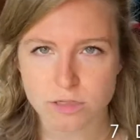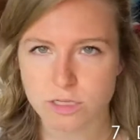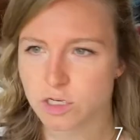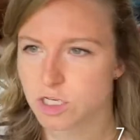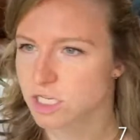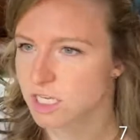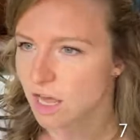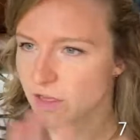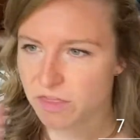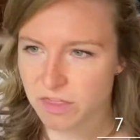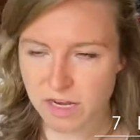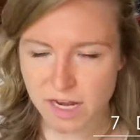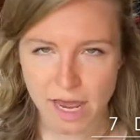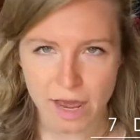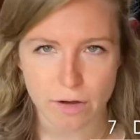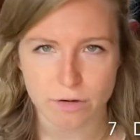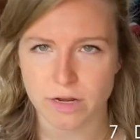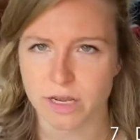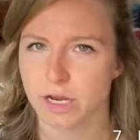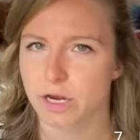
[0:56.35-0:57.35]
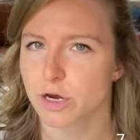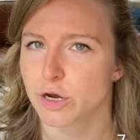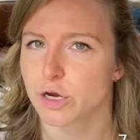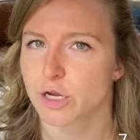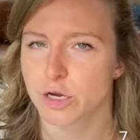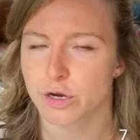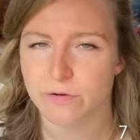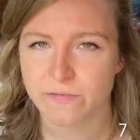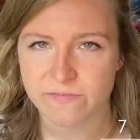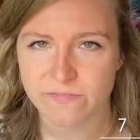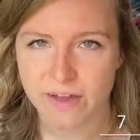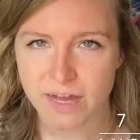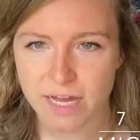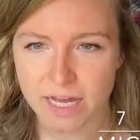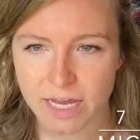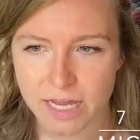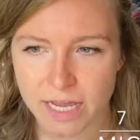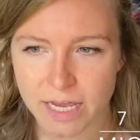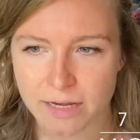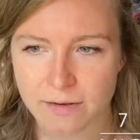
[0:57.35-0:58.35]
There's nothing out here. You're
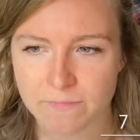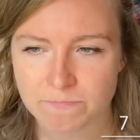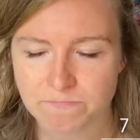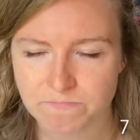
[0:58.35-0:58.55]
fine."